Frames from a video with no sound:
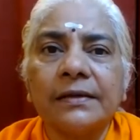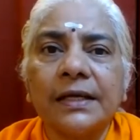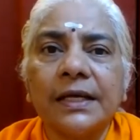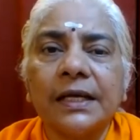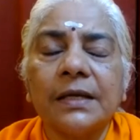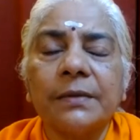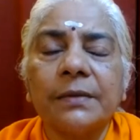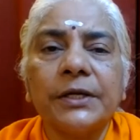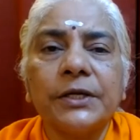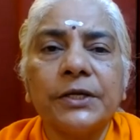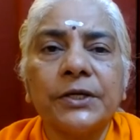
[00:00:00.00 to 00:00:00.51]

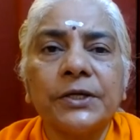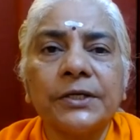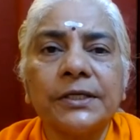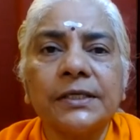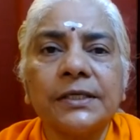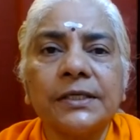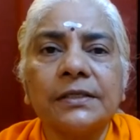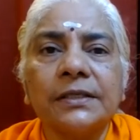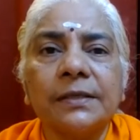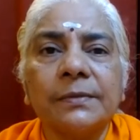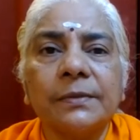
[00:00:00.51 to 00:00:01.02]
I'm a
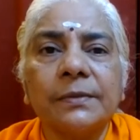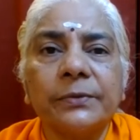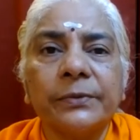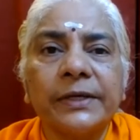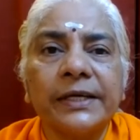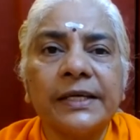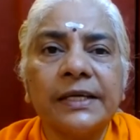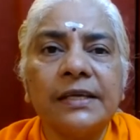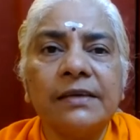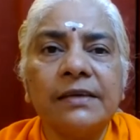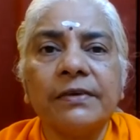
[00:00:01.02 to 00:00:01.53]
daughter, I'm a
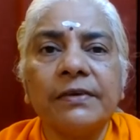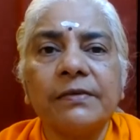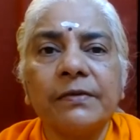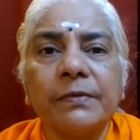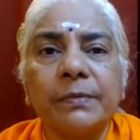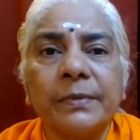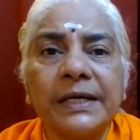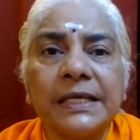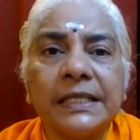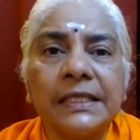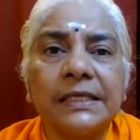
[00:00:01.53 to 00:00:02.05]
wife, I'm a
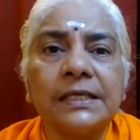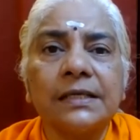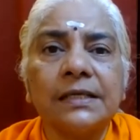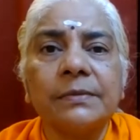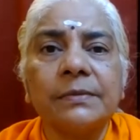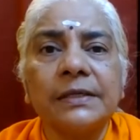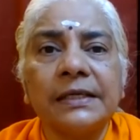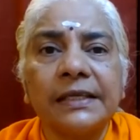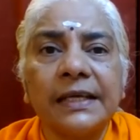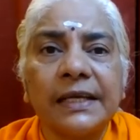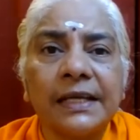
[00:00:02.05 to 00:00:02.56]
mother,
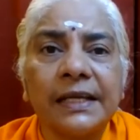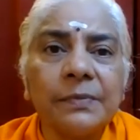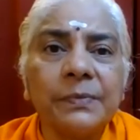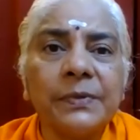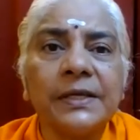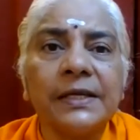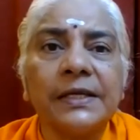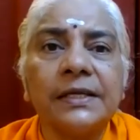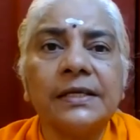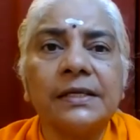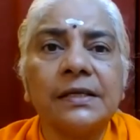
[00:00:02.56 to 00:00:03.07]
I'm a
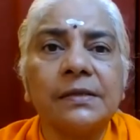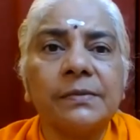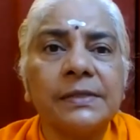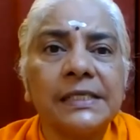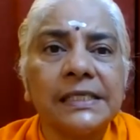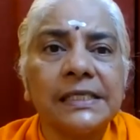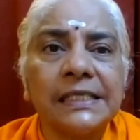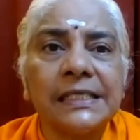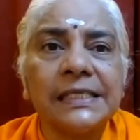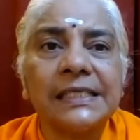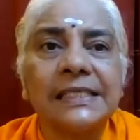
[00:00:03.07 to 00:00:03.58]
grandparent, I'm a
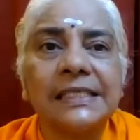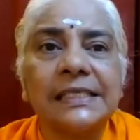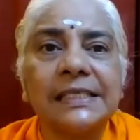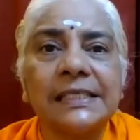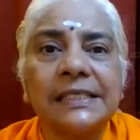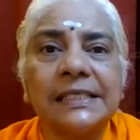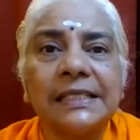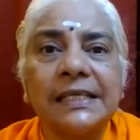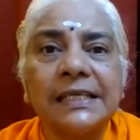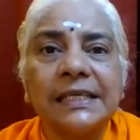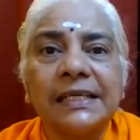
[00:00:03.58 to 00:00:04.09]

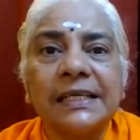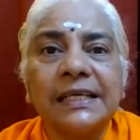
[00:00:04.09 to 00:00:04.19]
citizen.